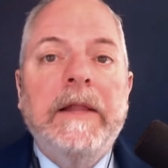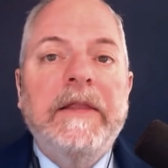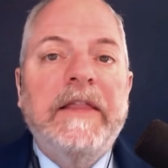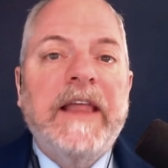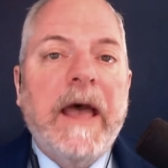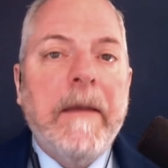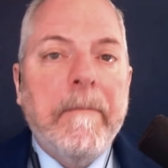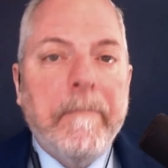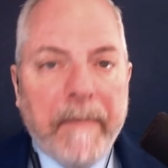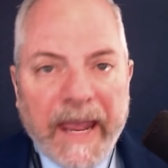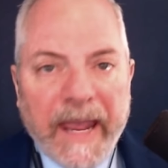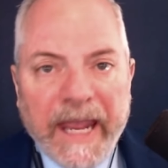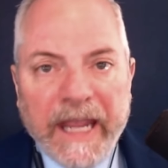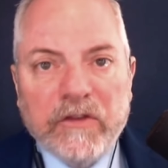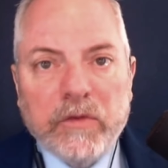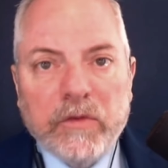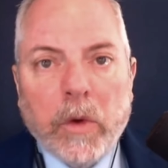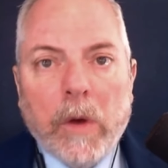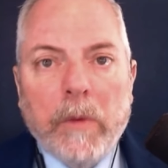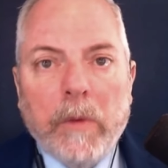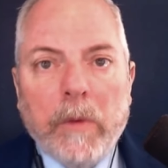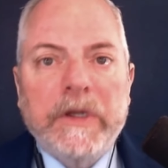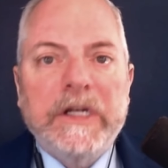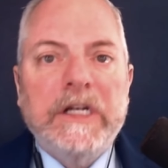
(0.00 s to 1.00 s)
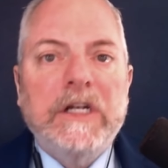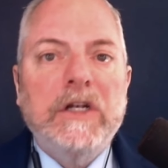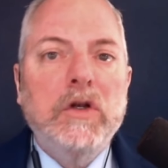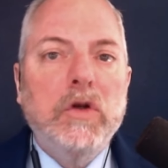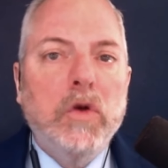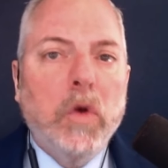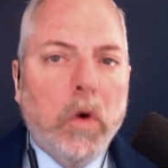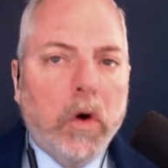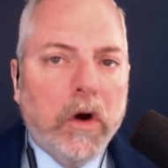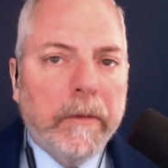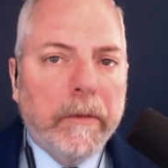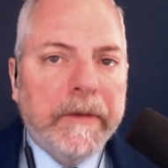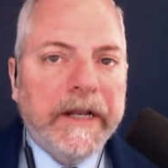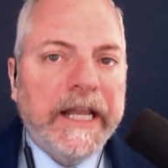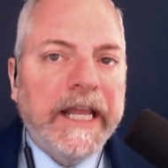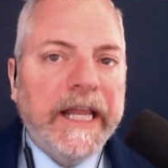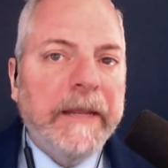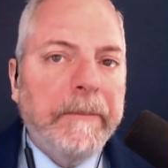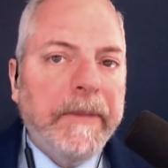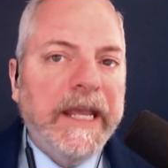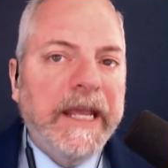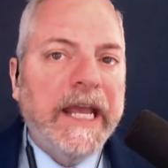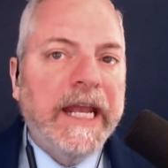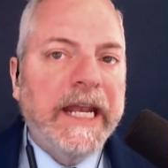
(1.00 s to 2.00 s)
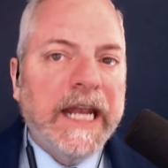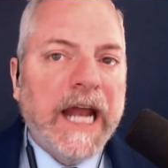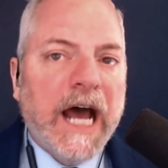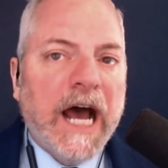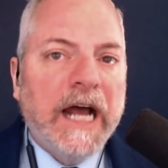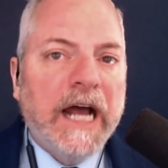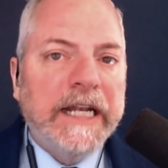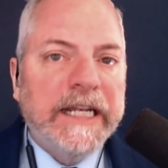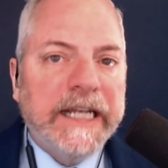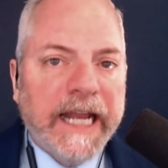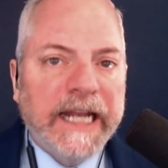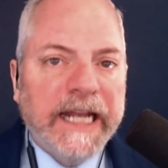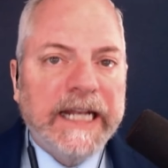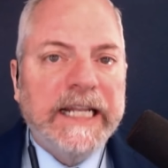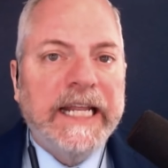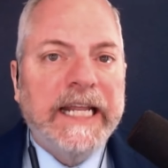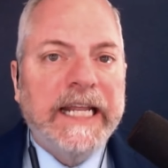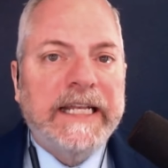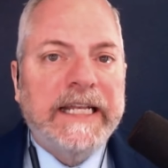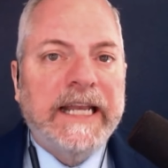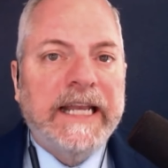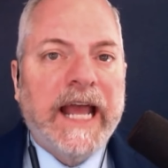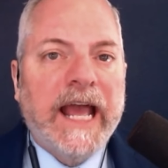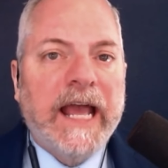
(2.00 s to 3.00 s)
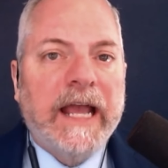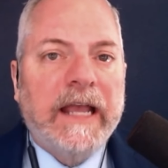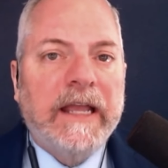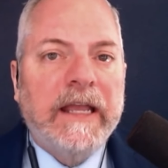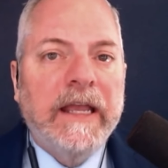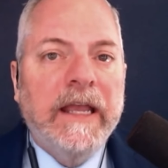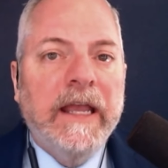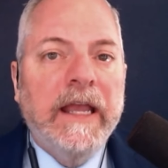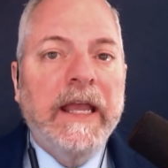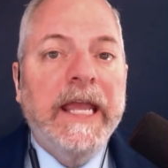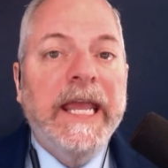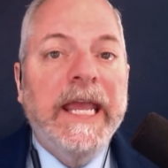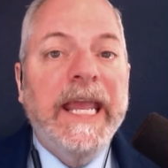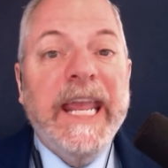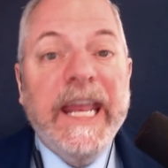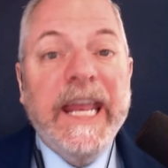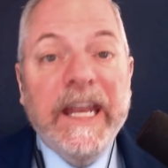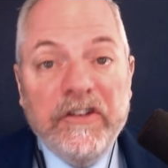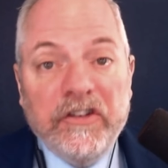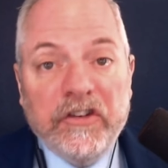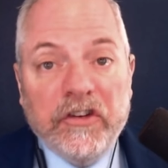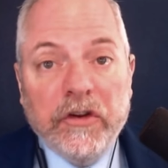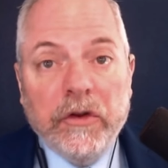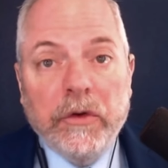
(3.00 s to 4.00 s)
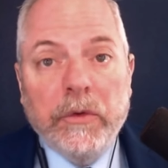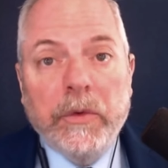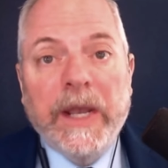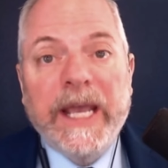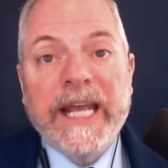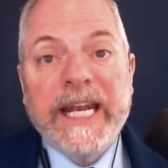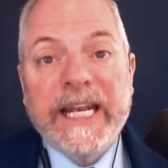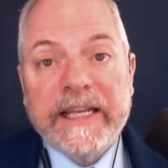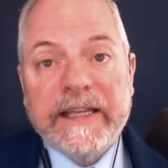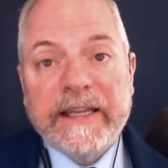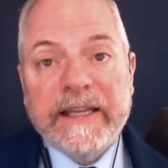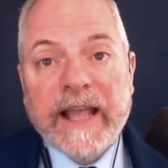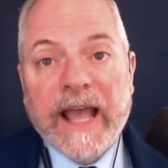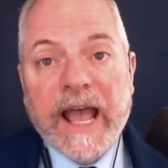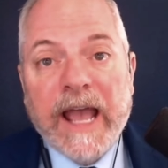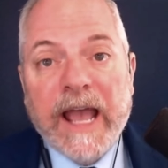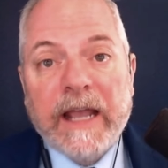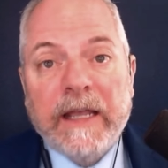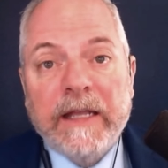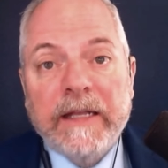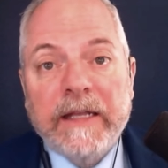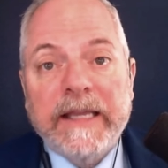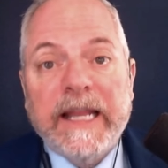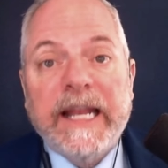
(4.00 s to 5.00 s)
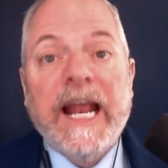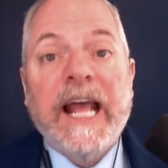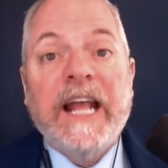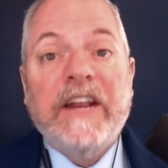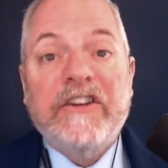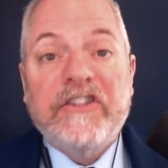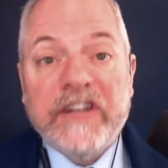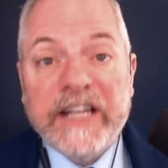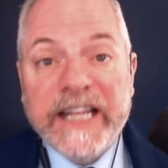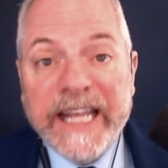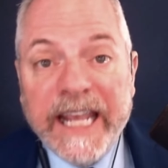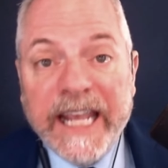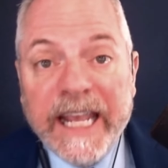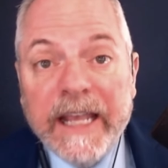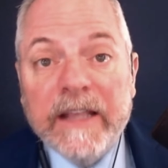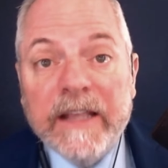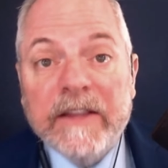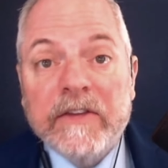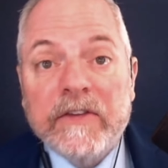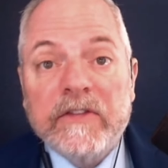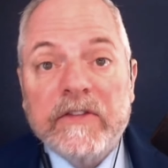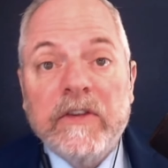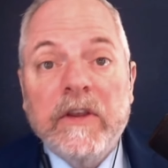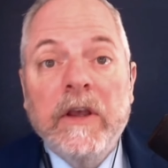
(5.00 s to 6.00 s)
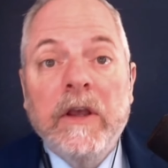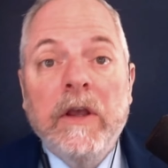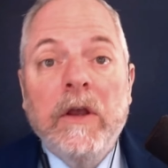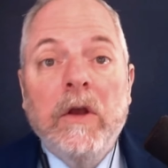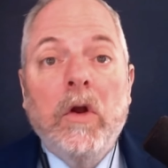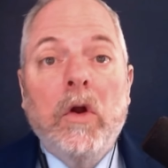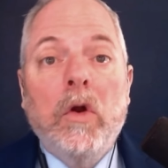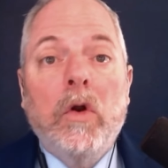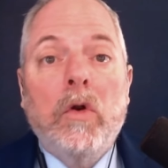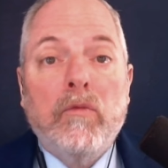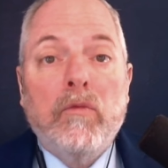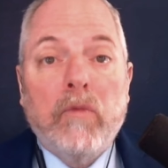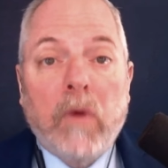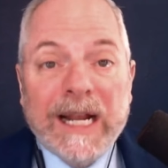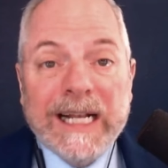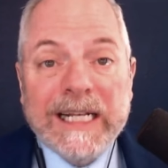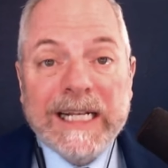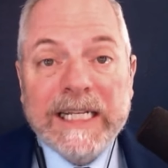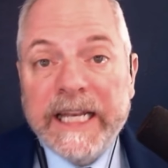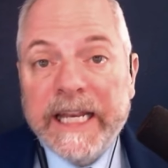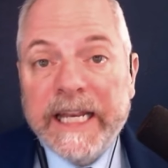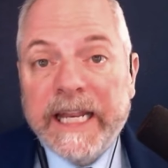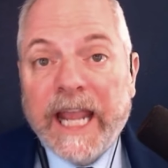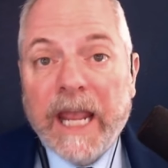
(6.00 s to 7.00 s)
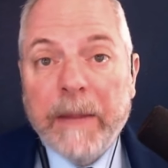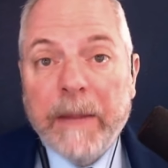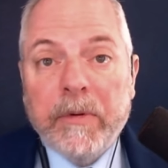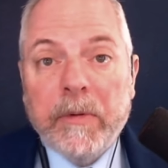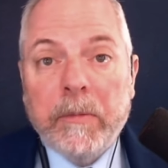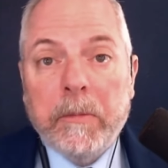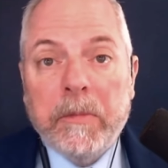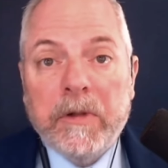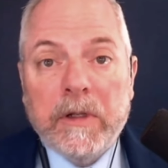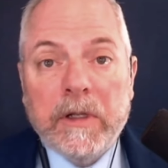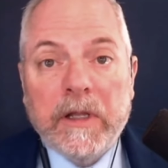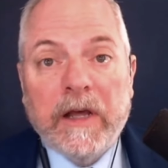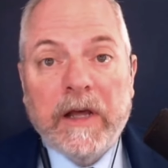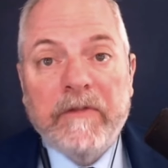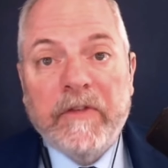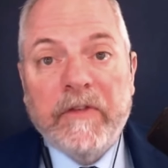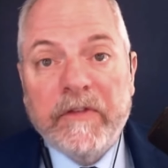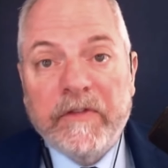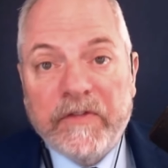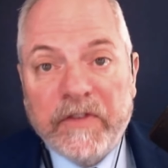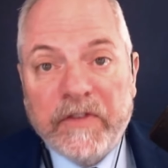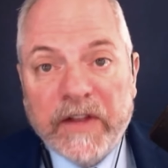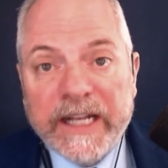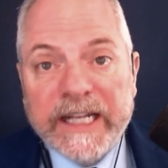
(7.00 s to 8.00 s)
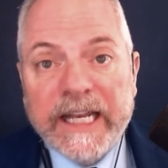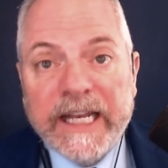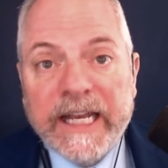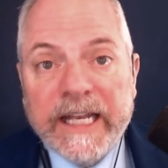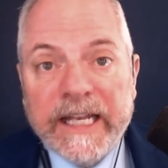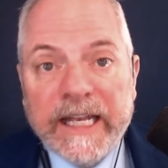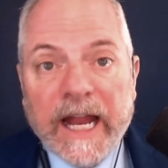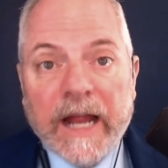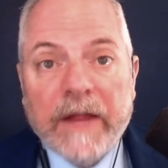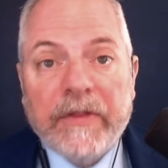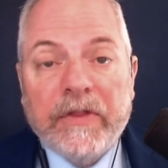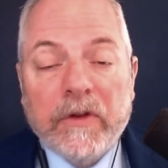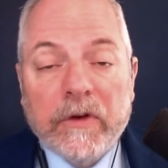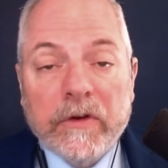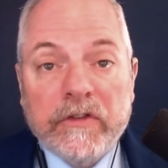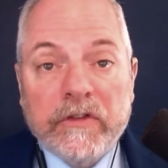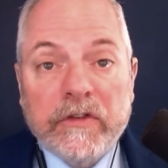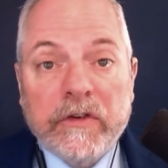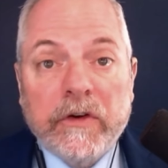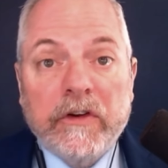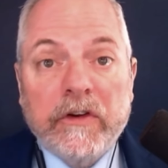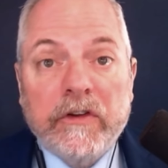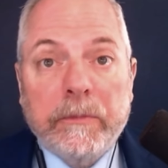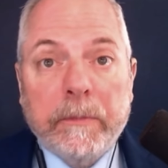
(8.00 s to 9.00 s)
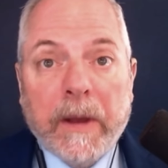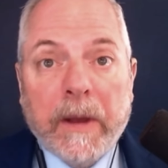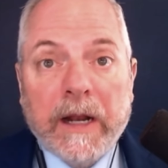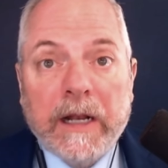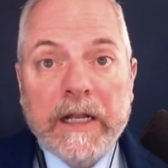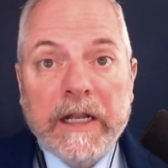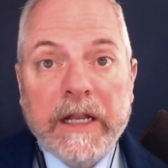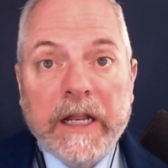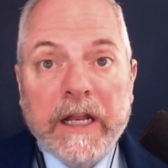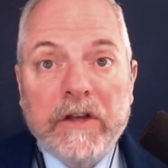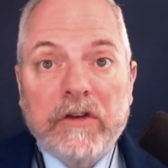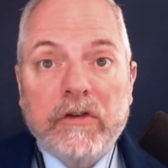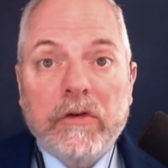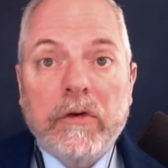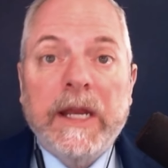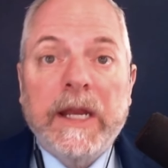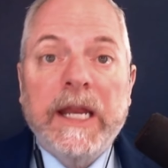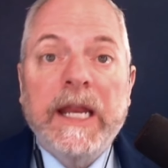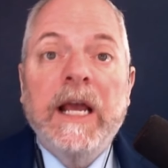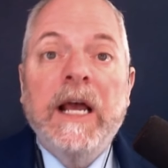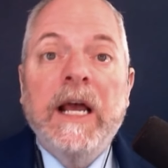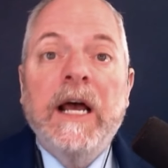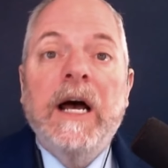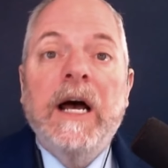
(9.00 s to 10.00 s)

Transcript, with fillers: that makes what would normally be a non deadly attack into an attack that actually is readily capable of inflicting death or serious bodily injury